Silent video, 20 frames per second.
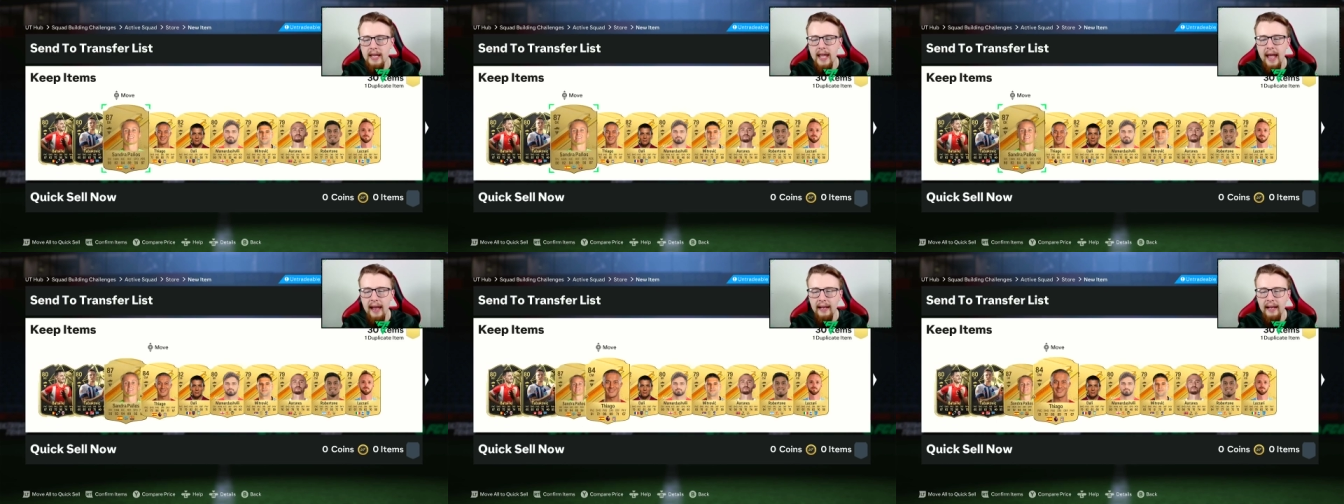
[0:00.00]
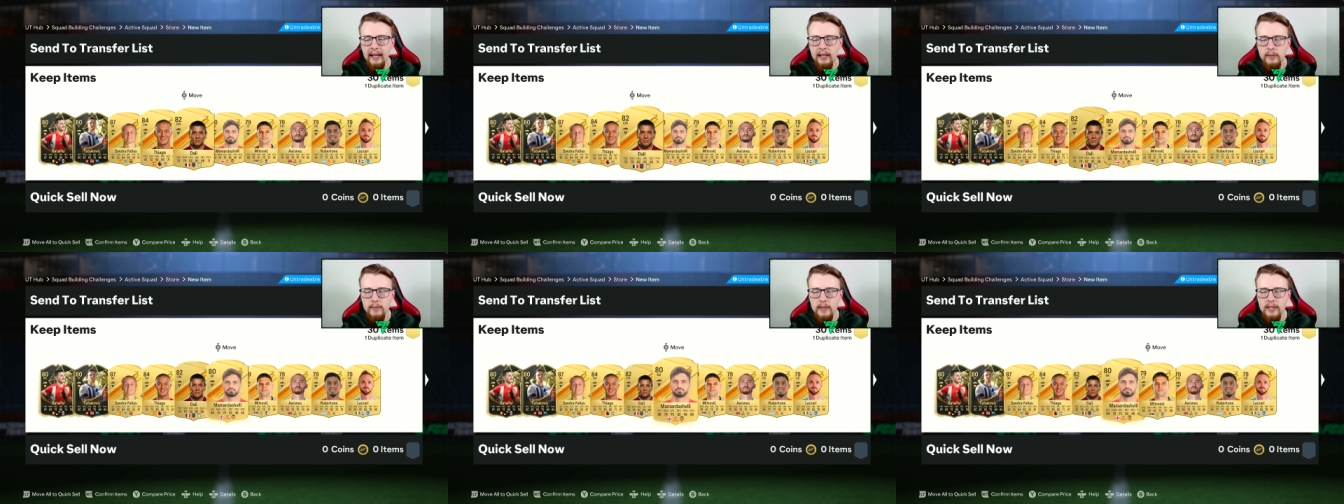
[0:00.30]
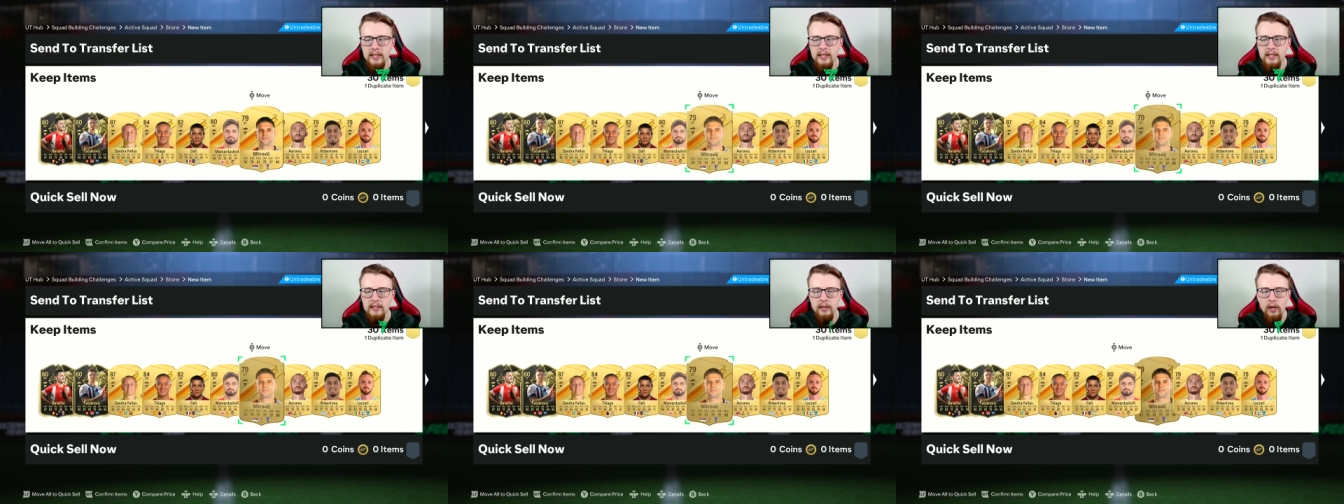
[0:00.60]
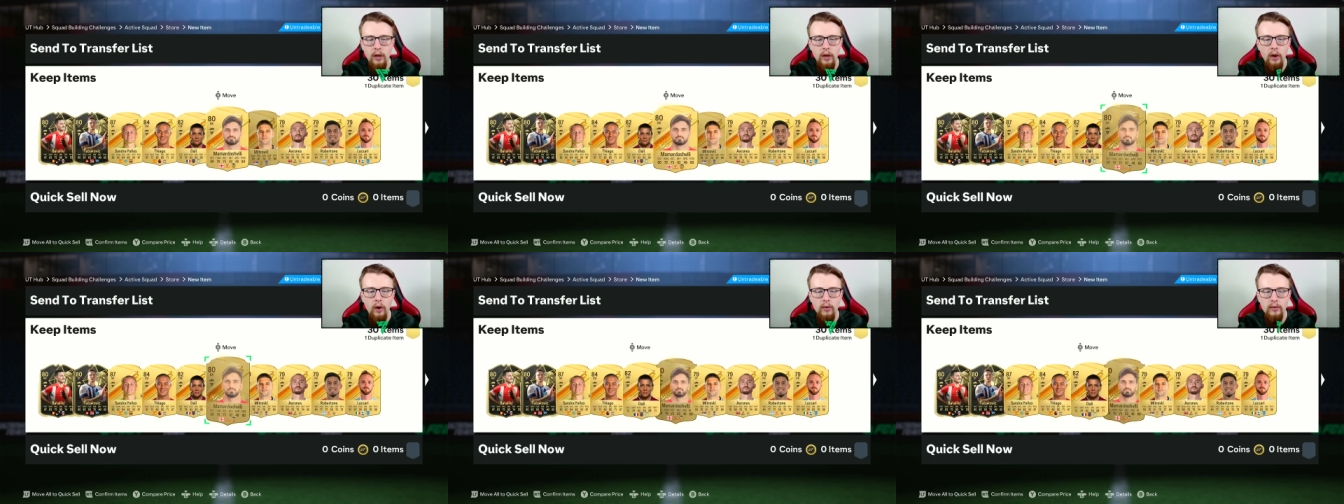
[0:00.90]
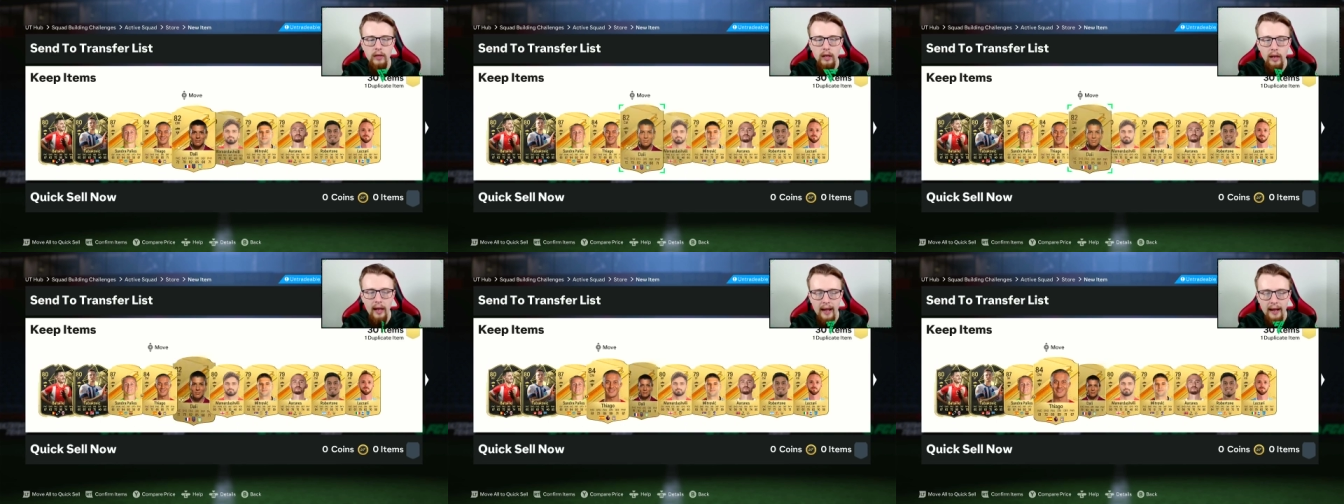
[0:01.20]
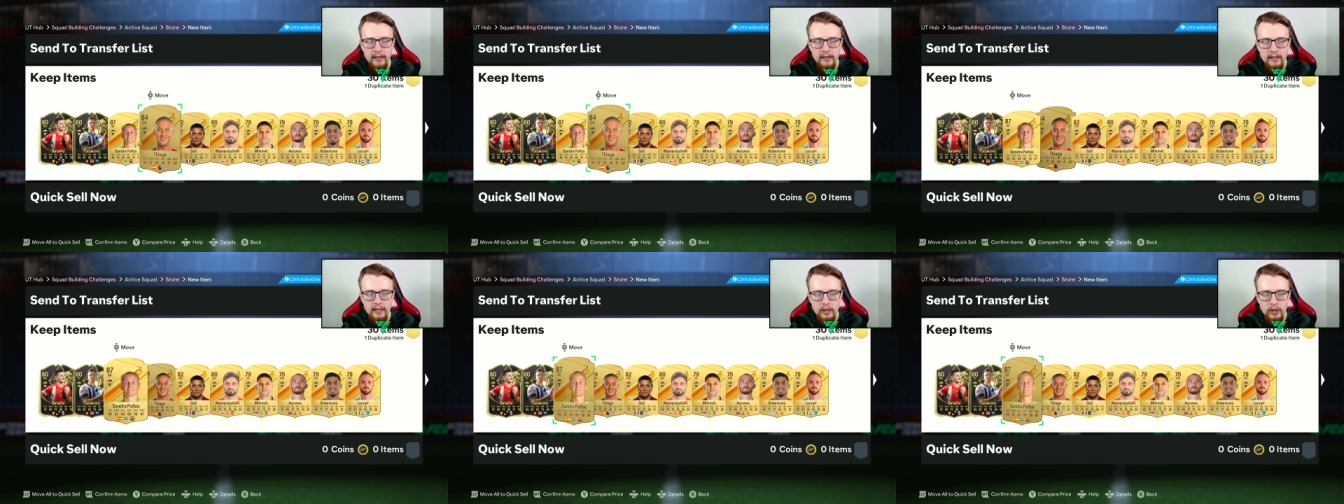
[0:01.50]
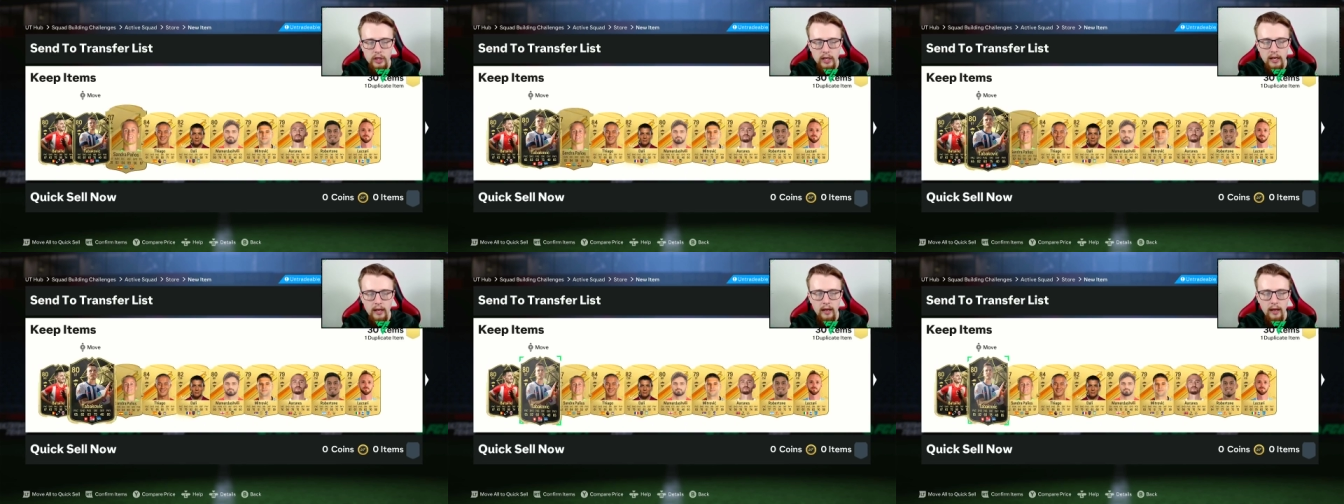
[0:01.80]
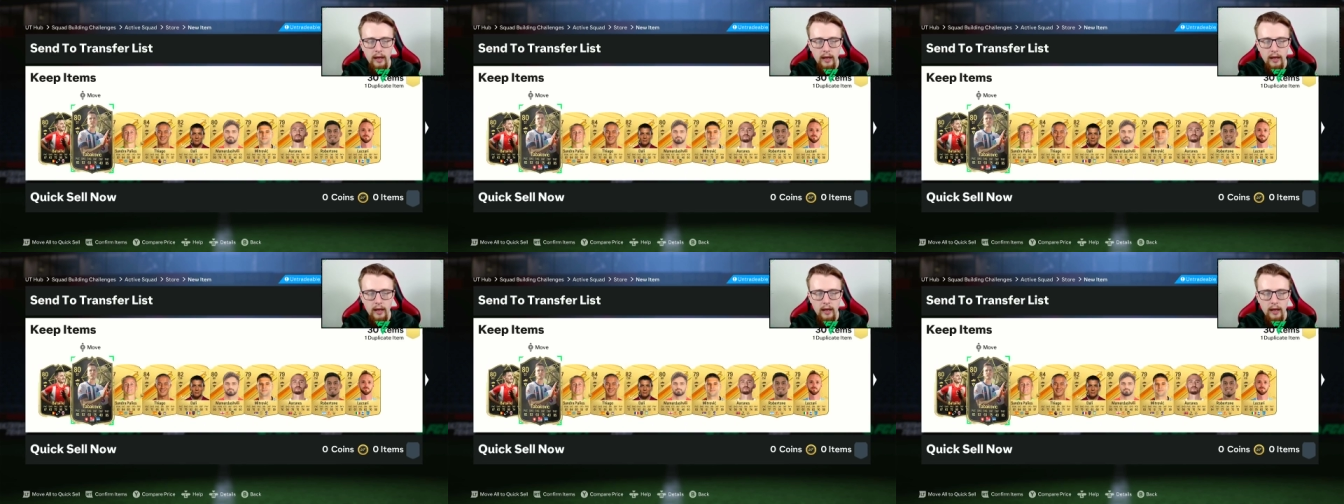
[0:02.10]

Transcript: any SBCs along the lines this year,